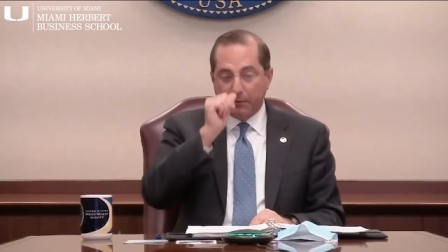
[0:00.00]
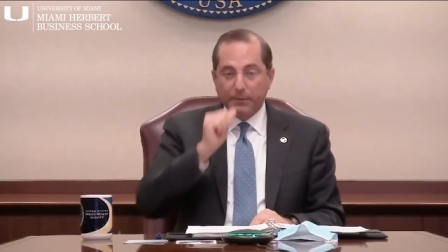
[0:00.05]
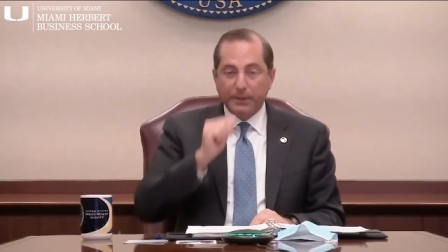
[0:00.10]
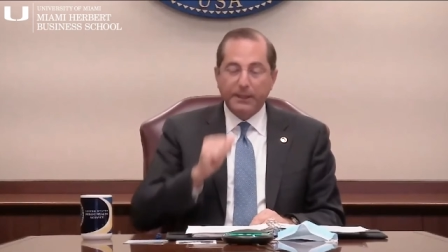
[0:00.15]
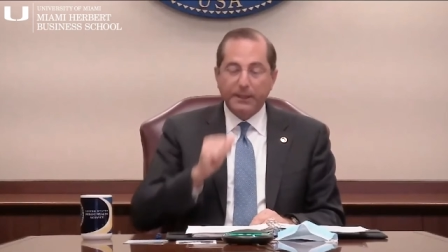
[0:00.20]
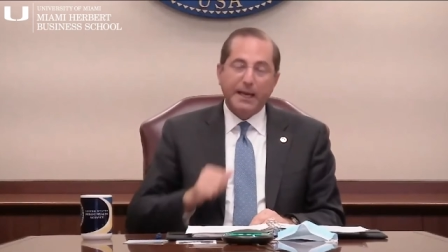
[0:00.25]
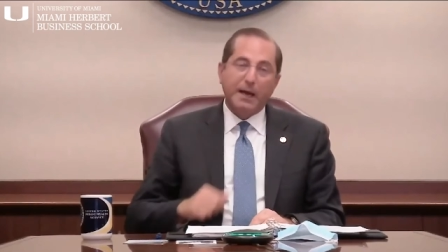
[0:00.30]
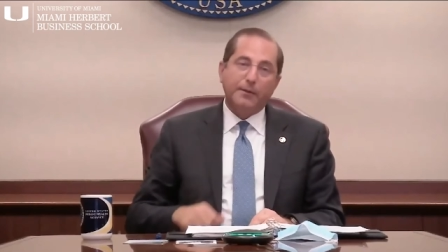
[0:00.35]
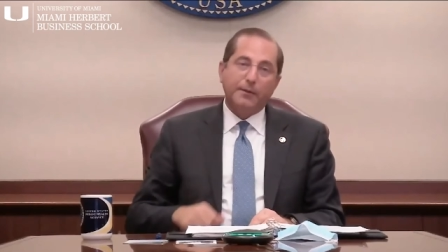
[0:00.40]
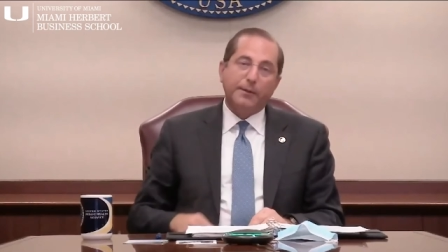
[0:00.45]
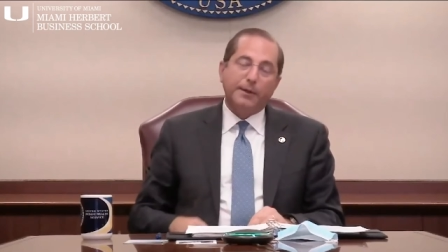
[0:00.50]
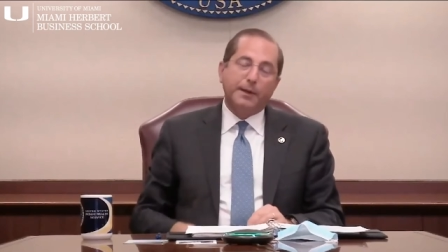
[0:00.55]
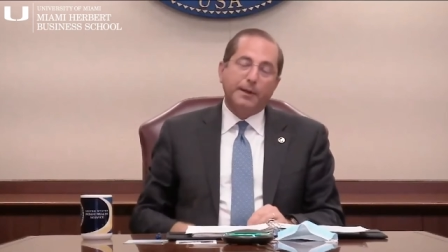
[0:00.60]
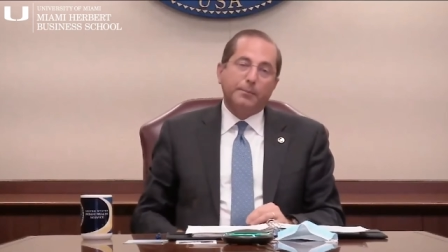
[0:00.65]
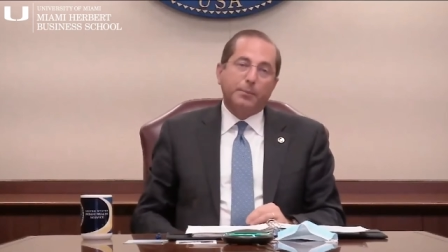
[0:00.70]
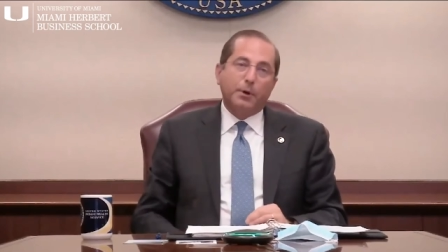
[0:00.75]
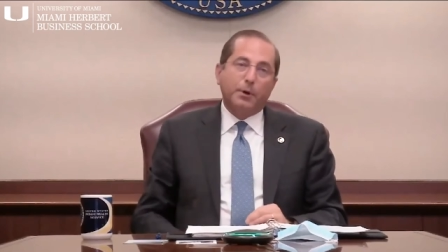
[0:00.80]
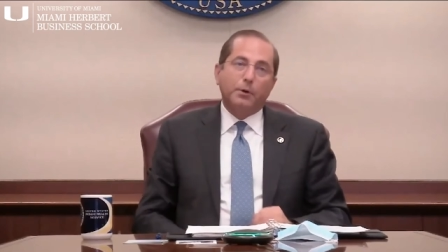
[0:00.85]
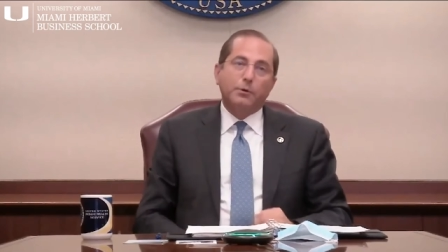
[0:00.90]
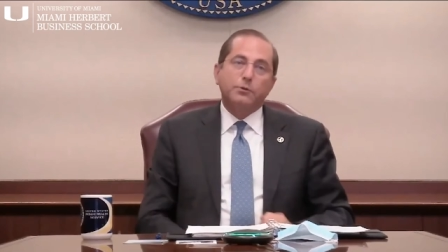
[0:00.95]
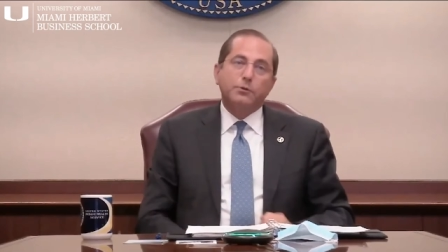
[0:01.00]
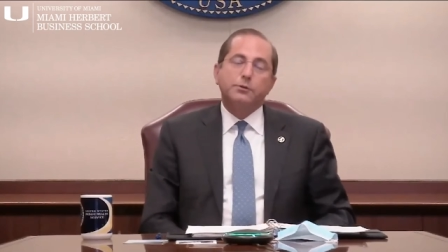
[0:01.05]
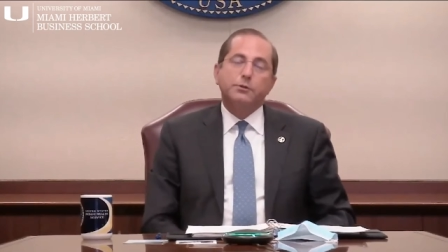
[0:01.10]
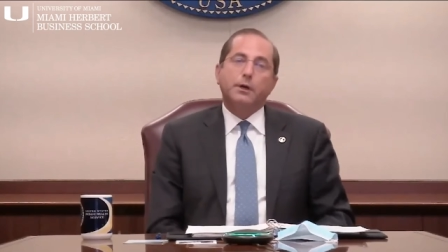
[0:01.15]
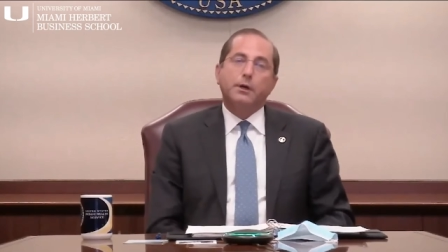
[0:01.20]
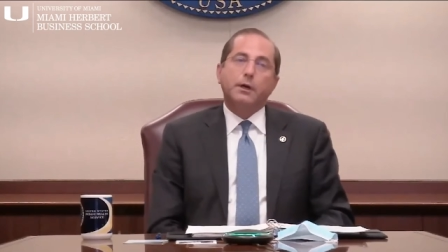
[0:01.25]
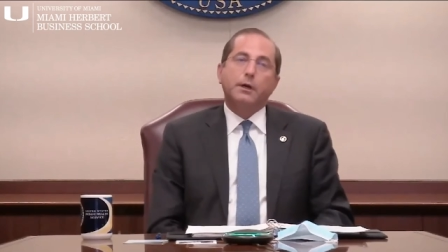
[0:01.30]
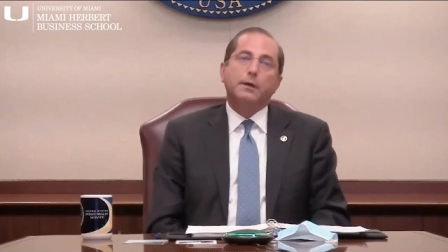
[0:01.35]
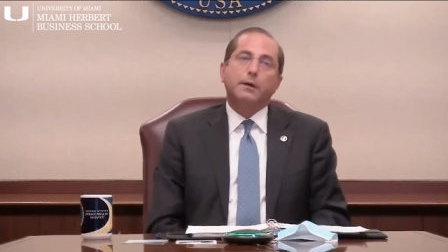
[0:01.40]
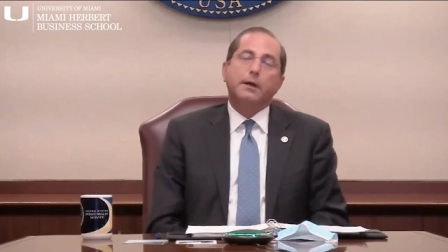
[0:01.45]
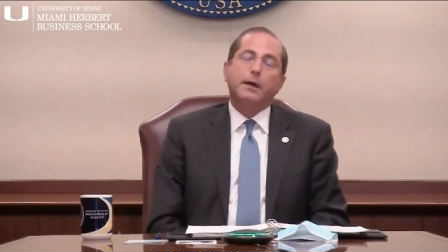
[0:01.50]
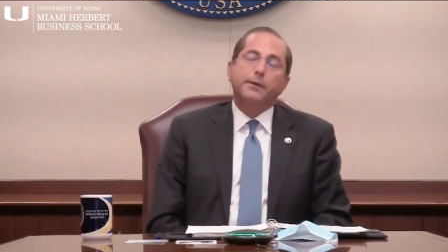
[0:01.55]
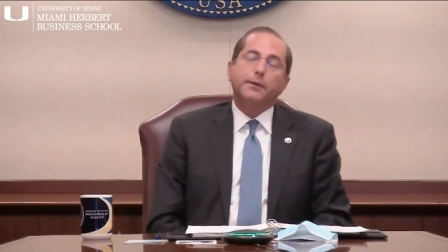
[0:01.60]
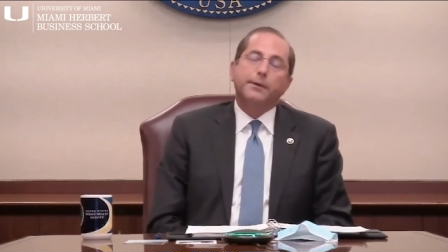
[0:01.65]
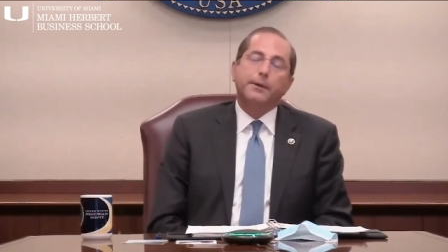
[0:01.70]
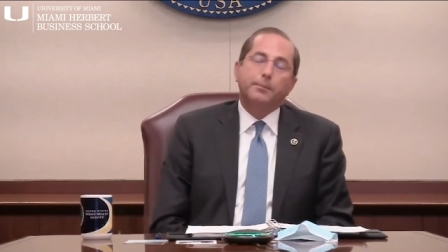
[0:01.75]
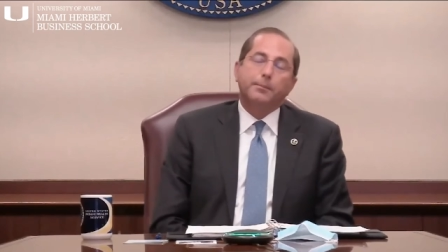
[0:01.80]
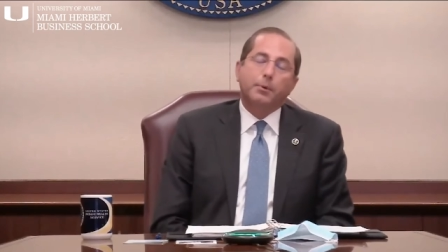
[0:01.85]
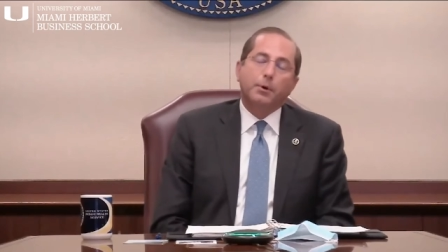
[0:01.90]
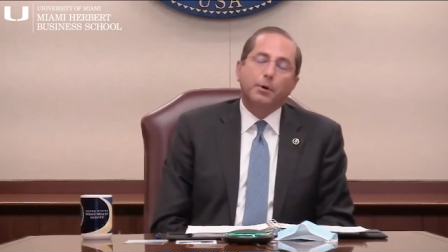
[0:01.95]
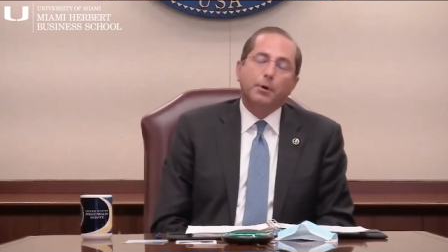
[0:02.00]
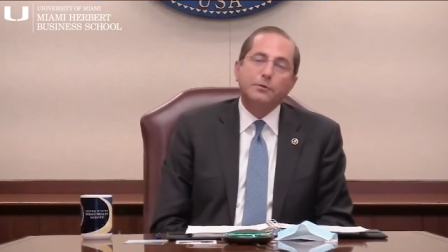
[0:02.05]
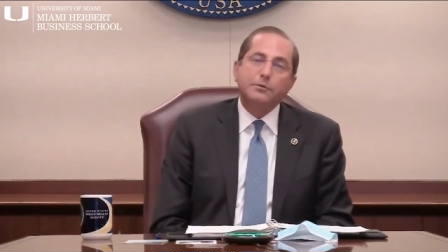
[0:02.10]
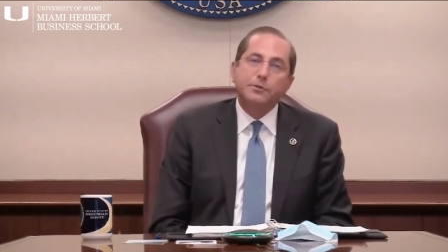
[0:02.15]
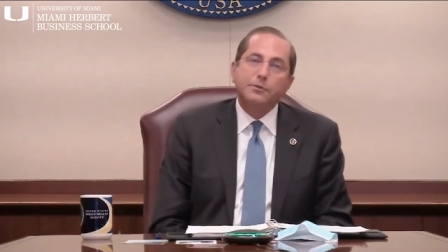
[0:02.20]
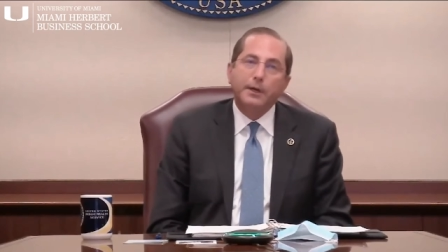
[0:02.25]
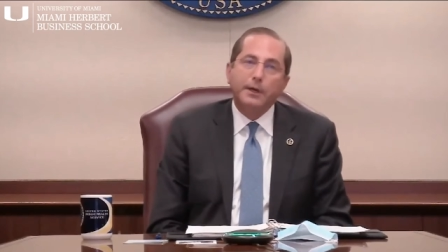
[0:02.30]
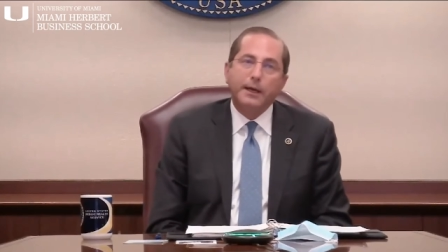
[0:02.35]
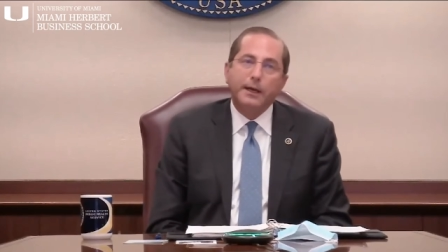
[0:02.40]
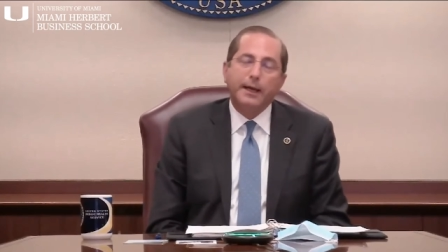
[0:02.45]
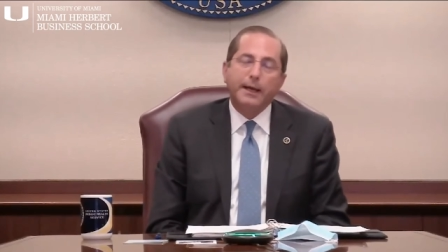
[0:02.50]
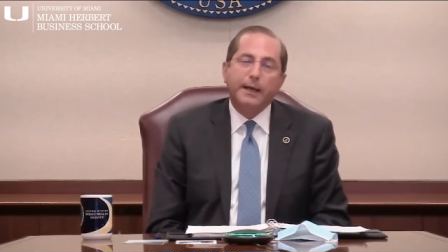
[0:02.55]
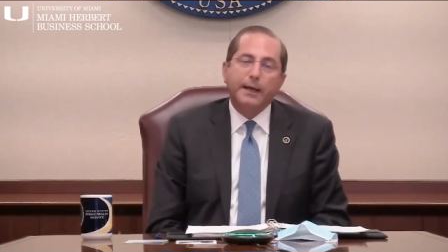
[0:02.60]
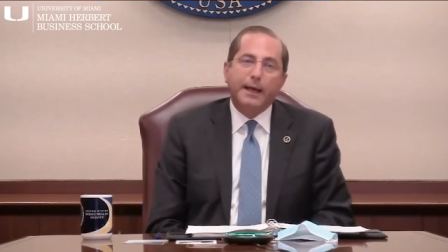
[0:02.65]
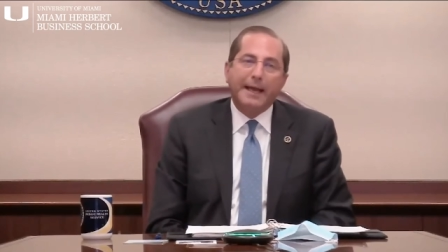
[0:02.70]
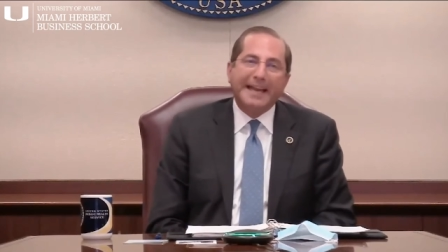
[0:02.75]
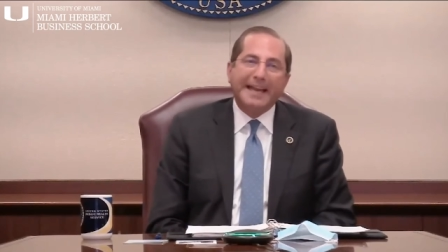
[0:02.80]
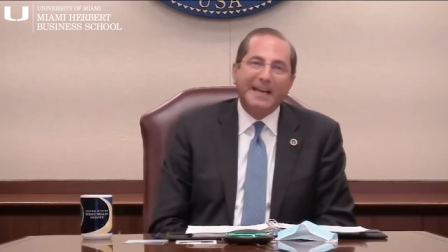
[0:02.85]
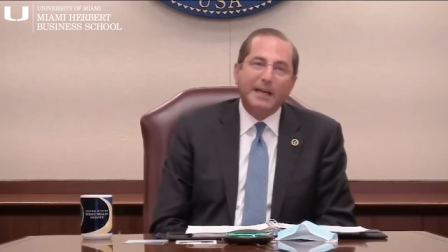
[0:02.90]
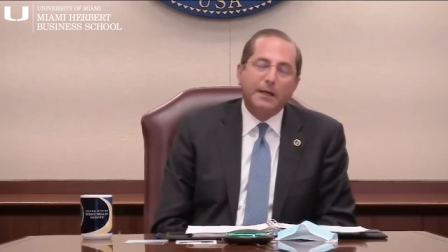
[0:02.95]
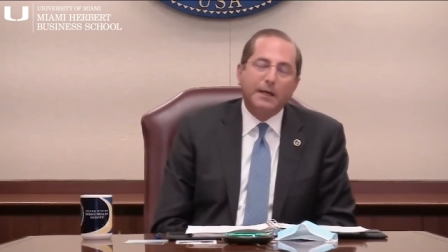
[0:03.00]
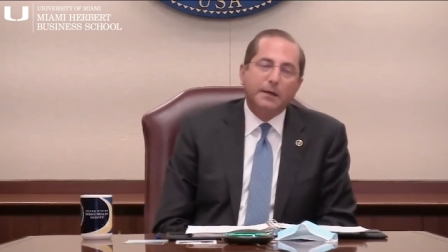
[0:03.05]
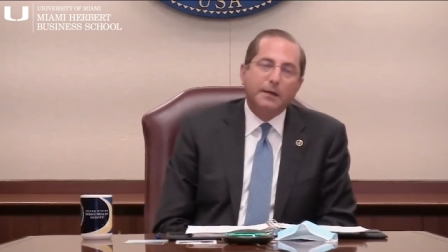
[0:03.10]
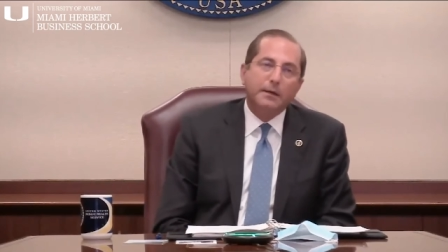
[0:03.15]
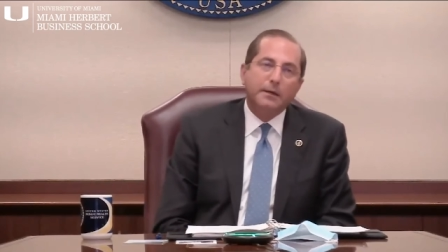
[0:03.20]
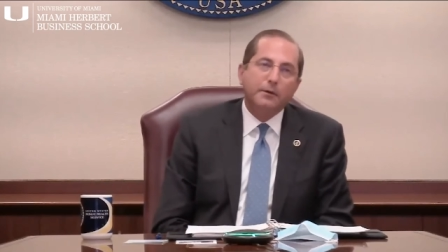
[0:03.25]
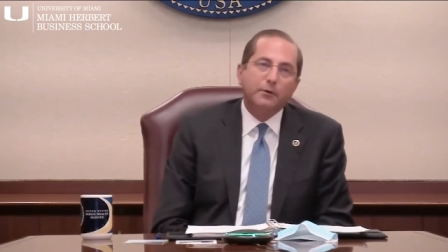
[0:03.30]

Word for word: to me how they approach aid,